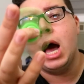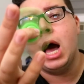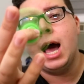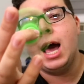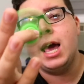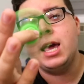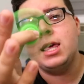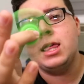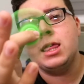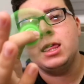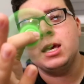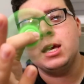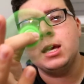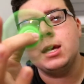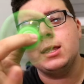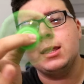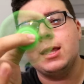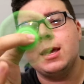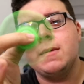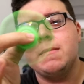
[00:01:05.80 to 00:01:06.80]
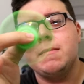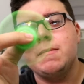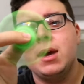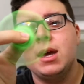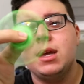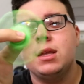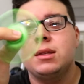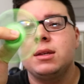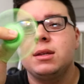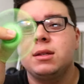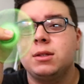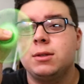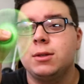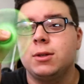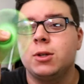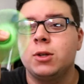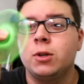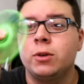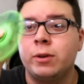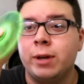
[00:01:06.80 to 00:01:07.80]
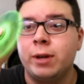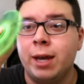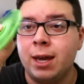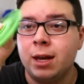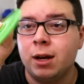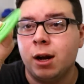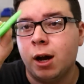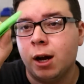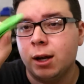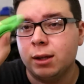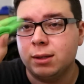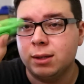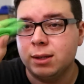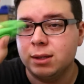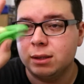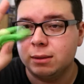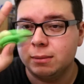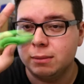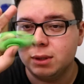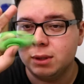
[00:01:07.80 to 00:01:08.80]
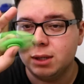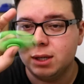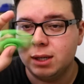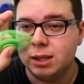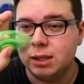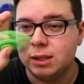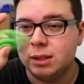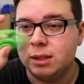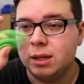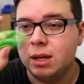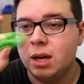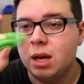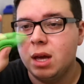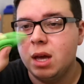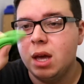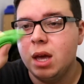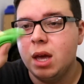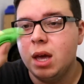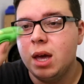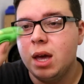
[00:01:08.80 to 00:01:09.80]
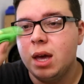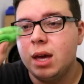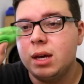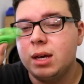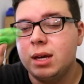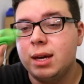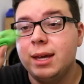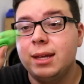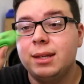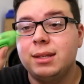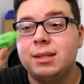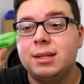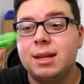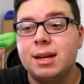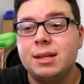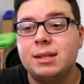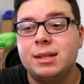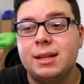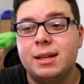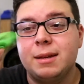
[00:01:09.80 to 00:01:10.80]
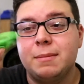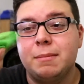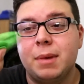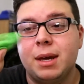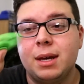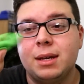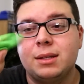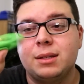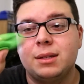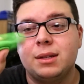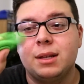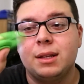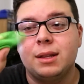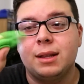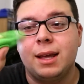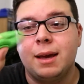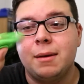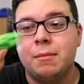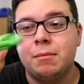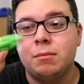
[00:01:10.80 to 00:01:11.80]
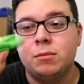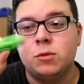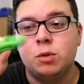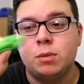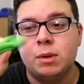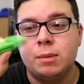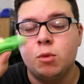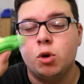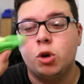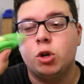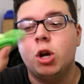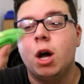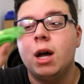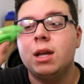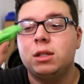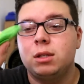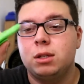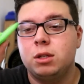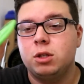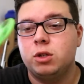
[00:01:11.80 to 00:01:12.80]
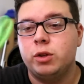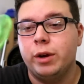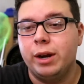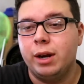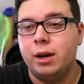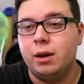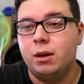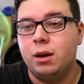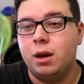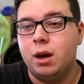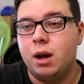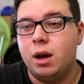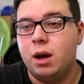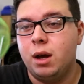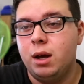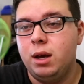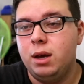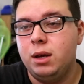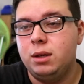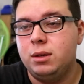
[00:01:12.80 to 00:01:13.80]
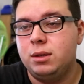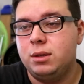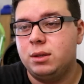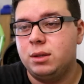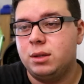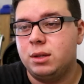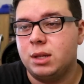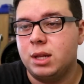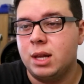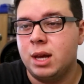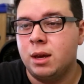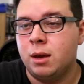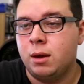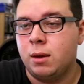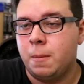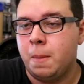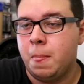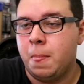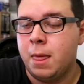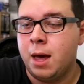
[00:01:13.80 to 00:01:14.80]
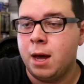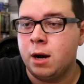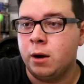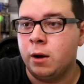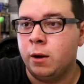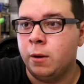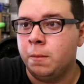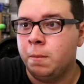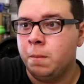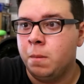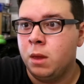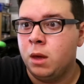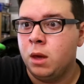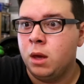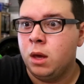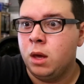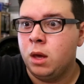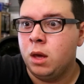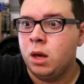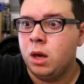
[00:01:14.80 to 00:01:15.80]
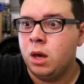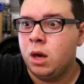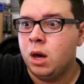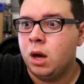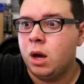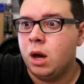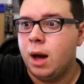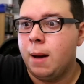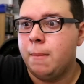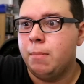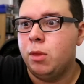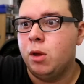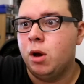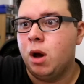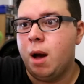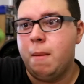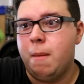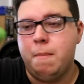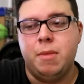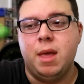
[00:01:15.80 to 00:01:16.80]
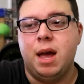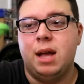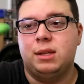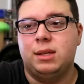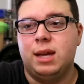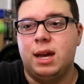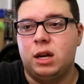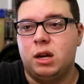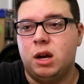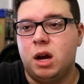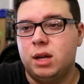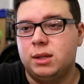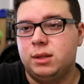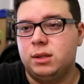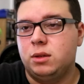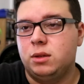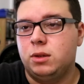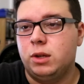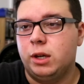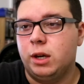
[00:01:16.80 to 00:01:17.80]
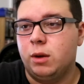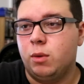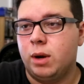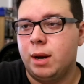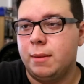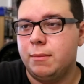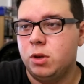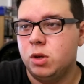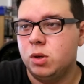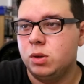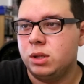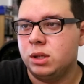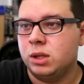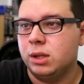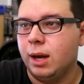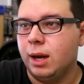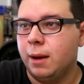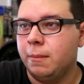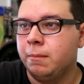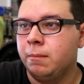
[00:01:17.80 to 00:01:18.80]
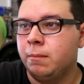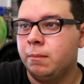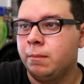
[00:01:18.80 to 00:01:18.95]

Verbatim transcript: I think they make this to create autism because it says that it makes them to be more concentrated. It's like, I don't know. I'm no, I'm not that concentrated when I'm using them.